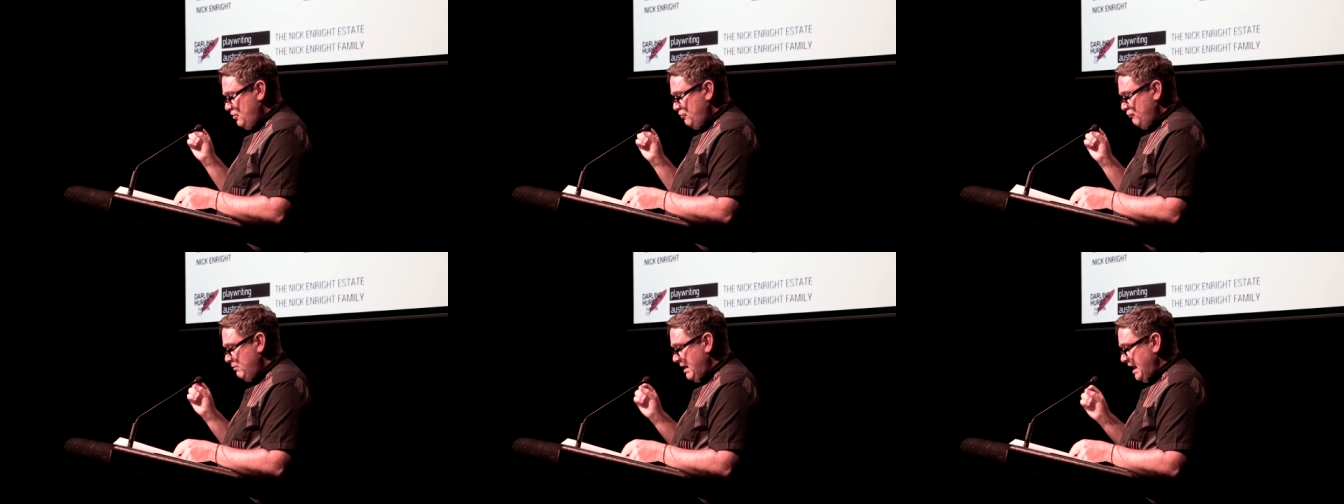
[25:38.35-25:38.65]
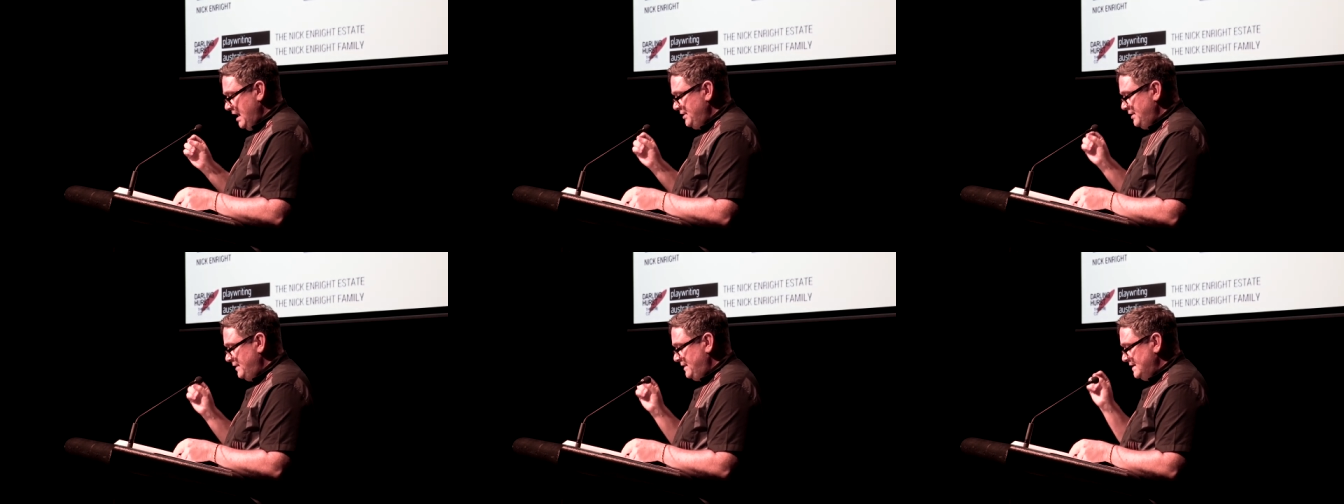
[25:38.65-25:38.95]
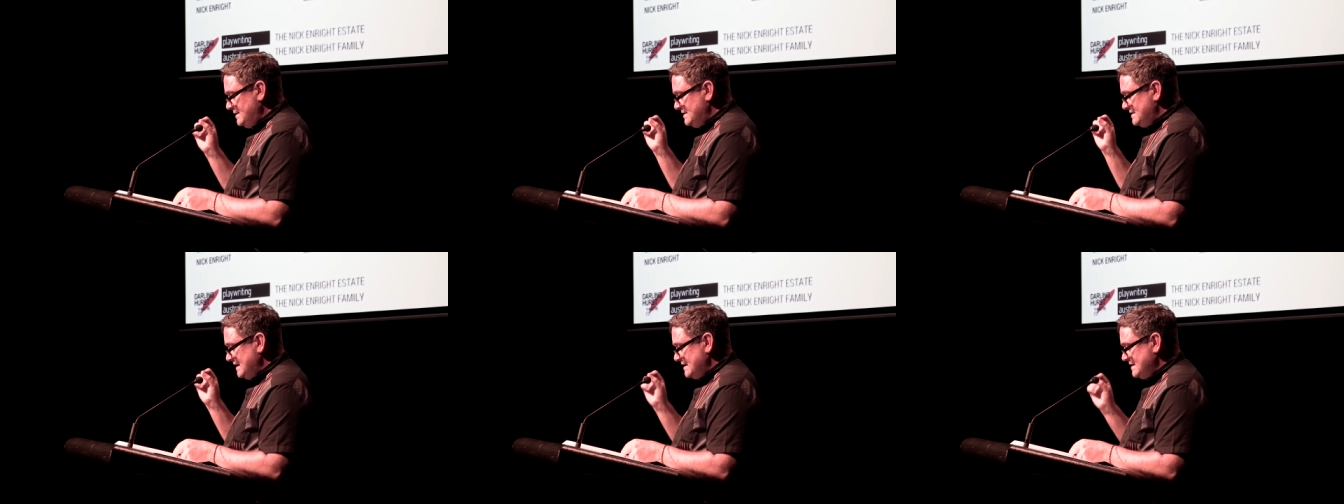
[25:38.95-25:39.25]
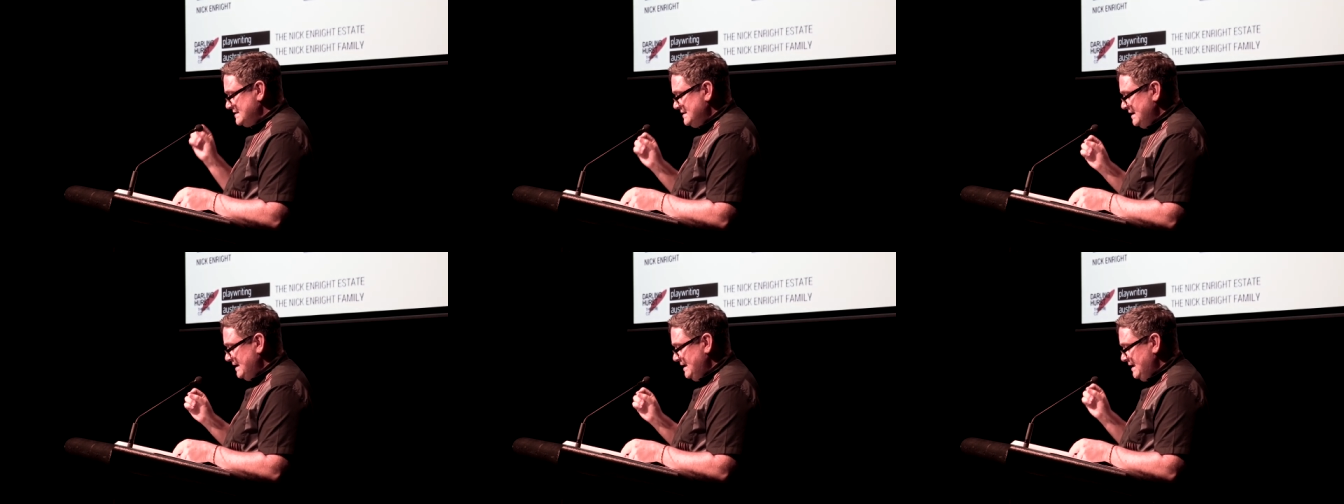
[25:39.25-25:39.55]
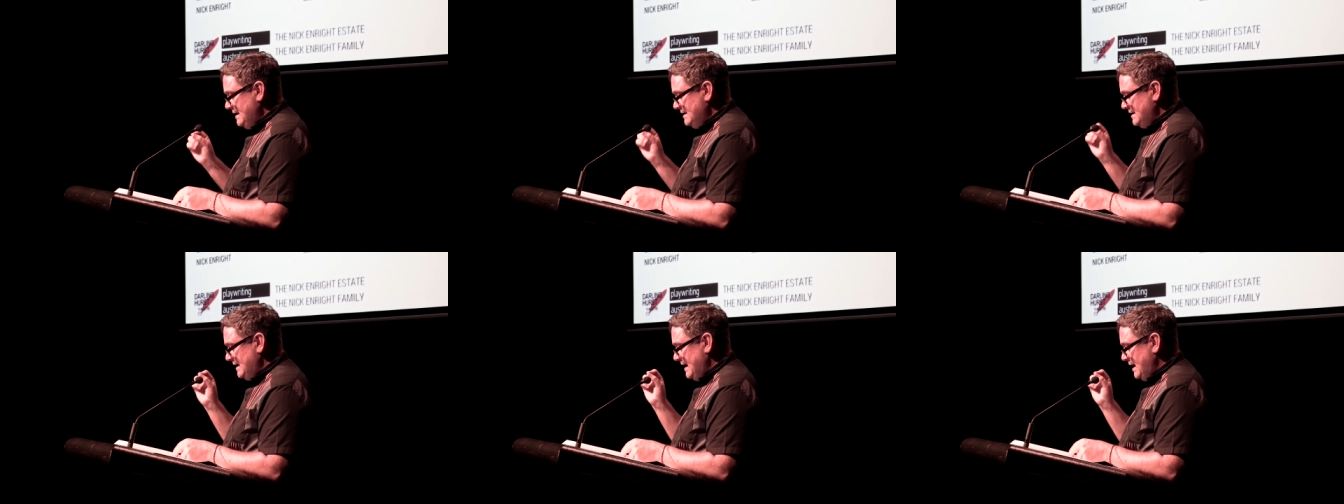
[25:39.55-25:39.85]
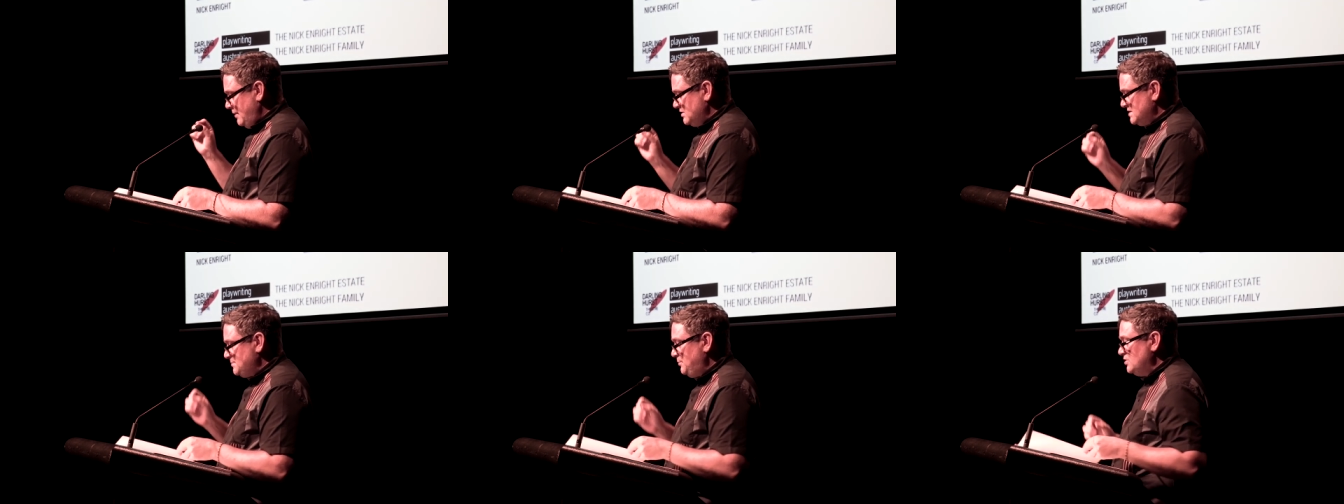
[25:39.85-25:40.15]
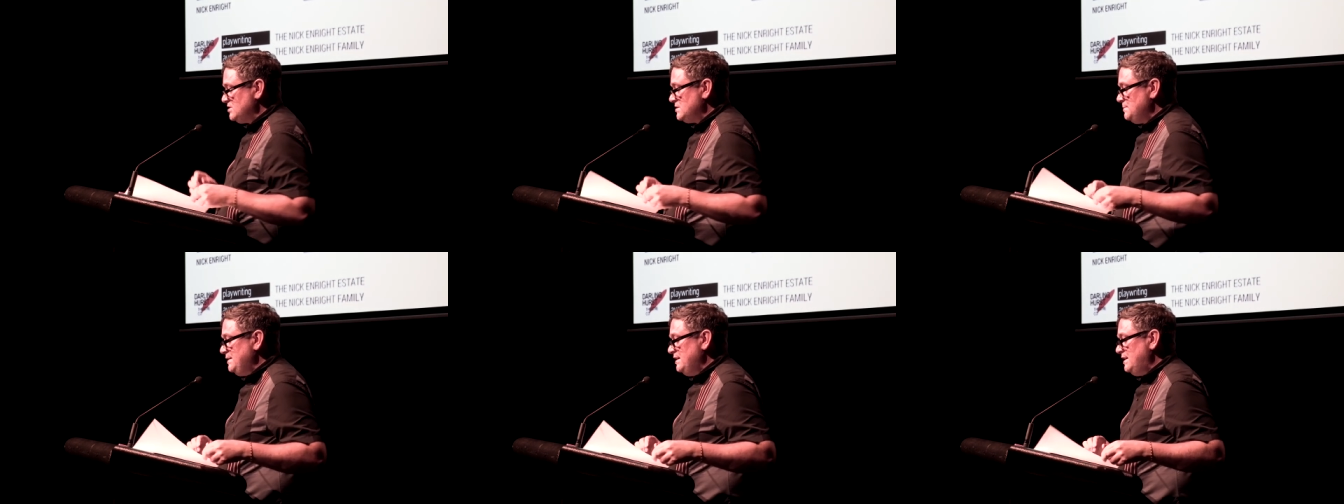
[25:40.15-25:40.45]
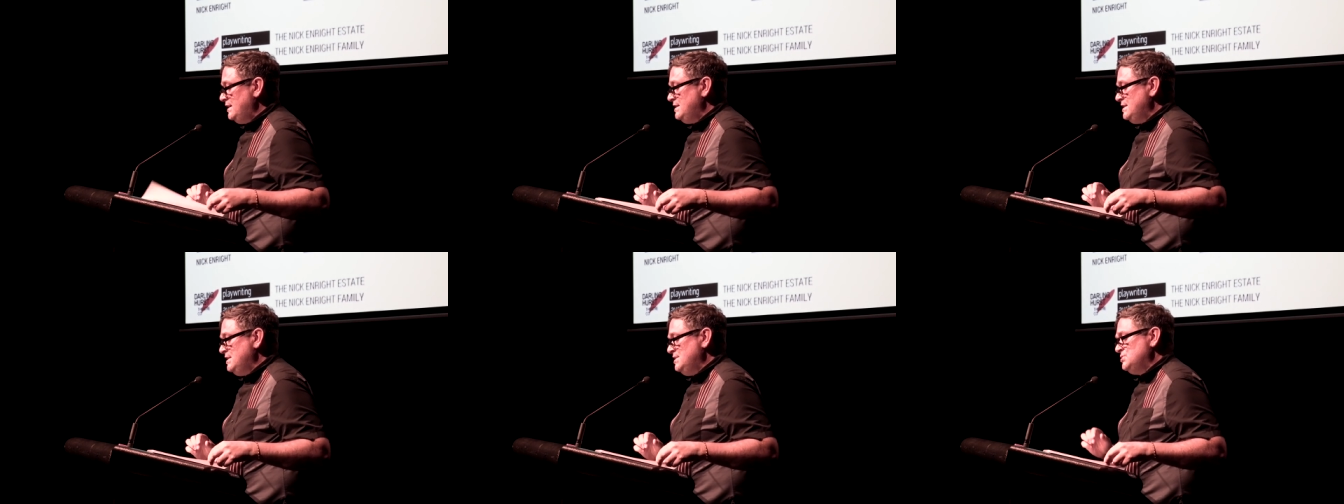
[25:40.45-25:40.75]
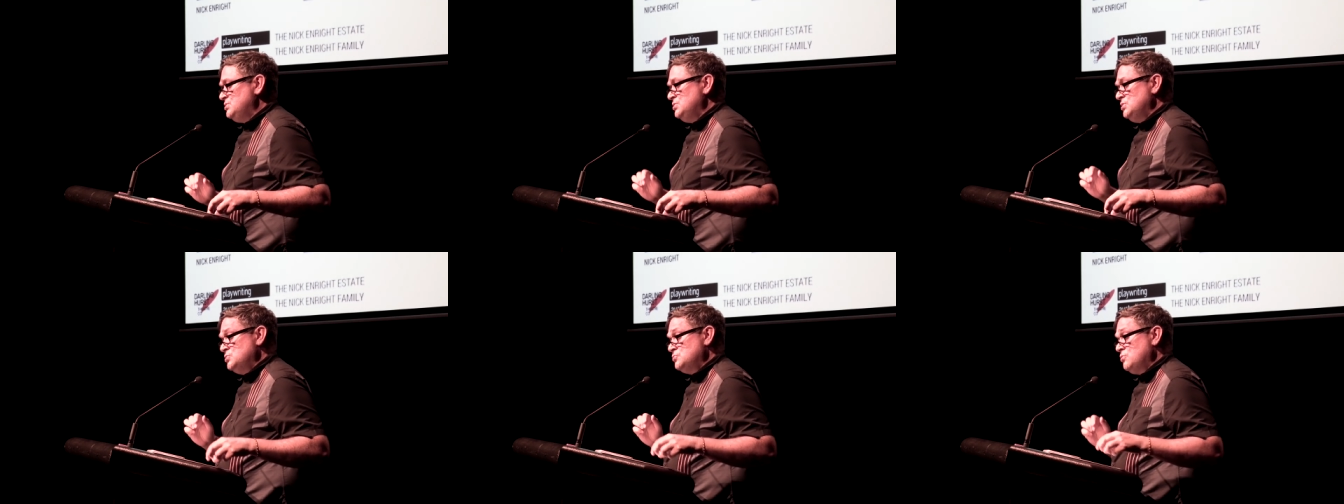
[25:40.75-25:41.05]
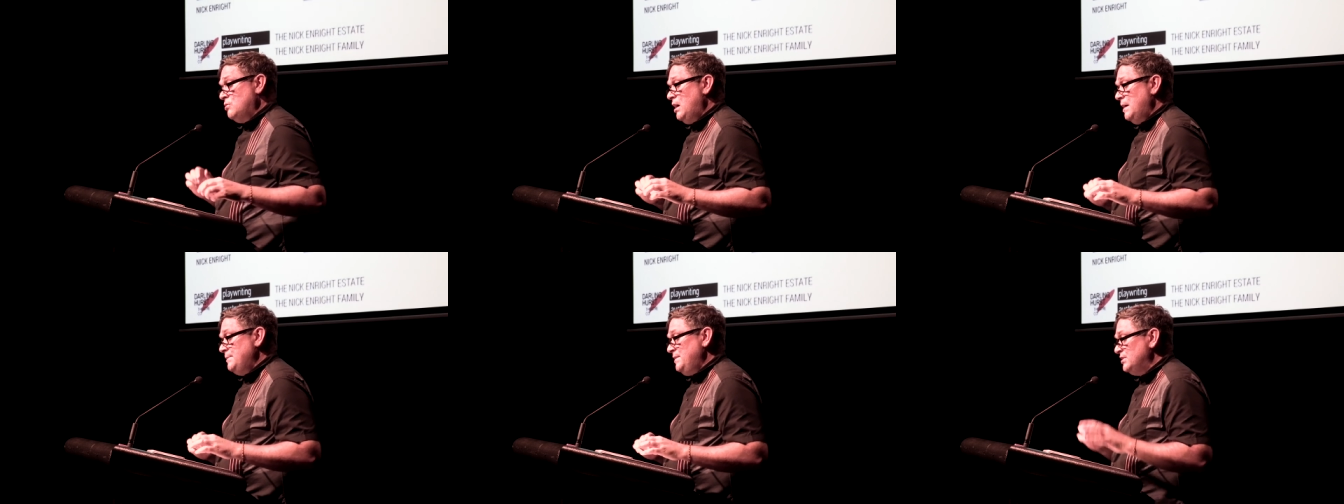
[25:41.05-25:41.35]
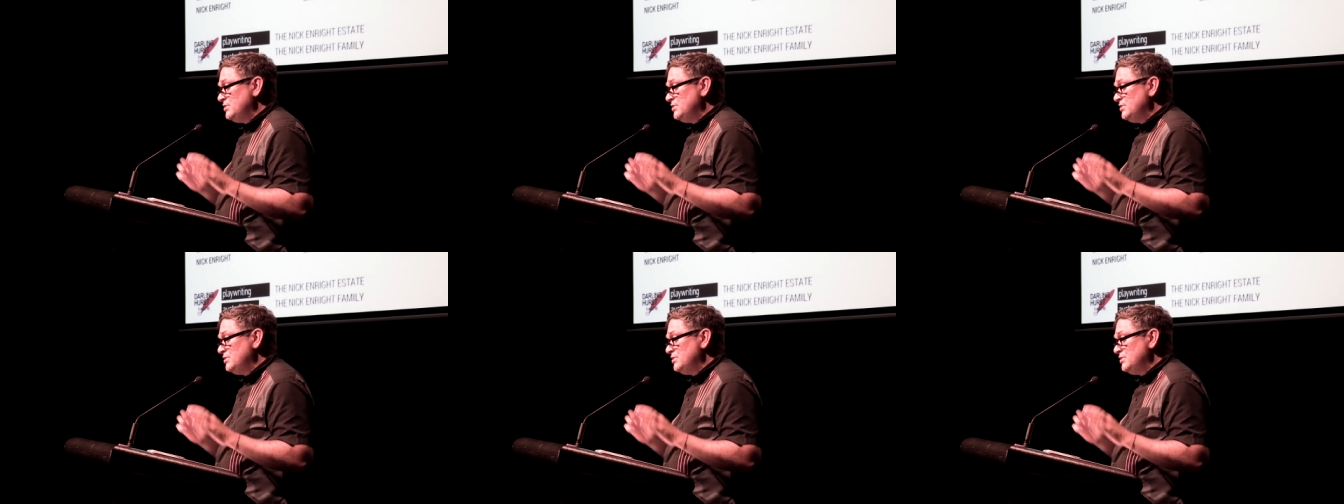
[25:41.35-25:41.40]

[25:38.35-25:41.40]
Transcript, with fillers: rather than succeed in our responsibilities to the tribe.